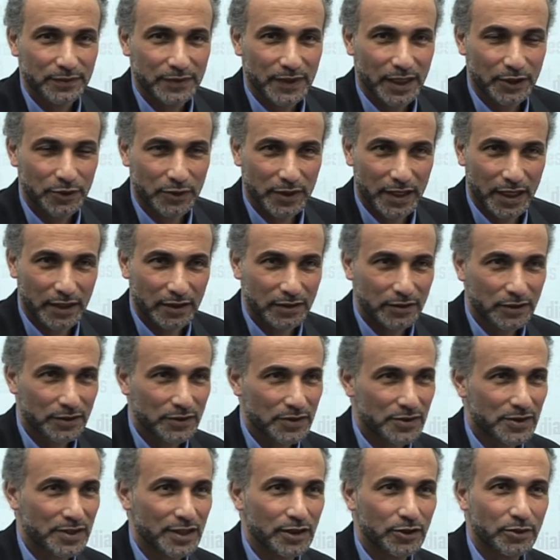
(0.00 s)
And you cannot
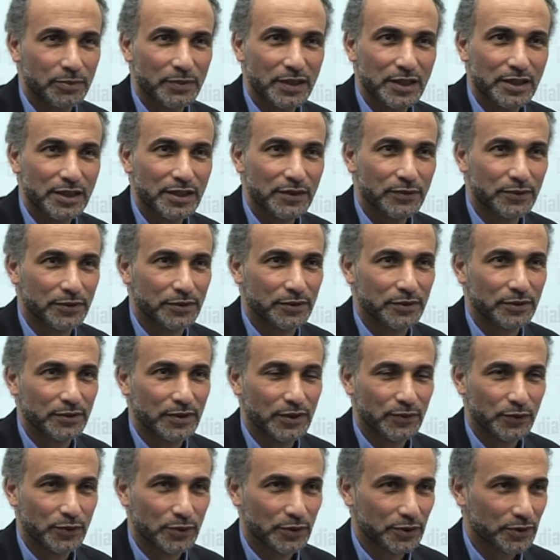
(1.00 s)
understand the believer
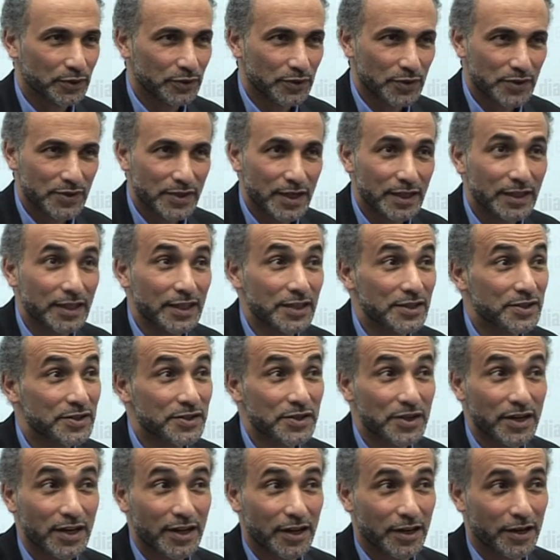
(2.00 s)
if you don't understand
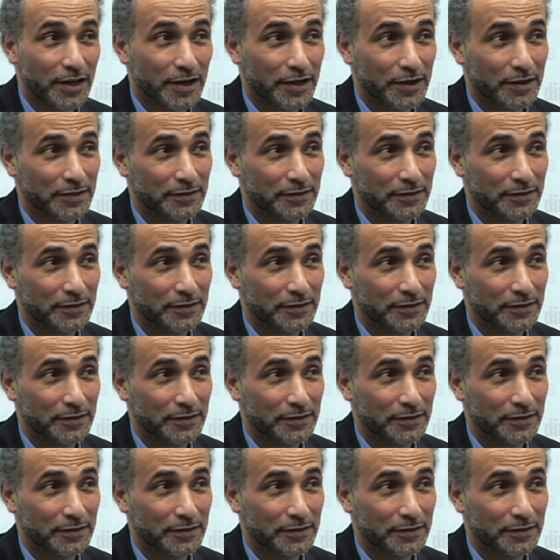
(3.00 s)
Islah.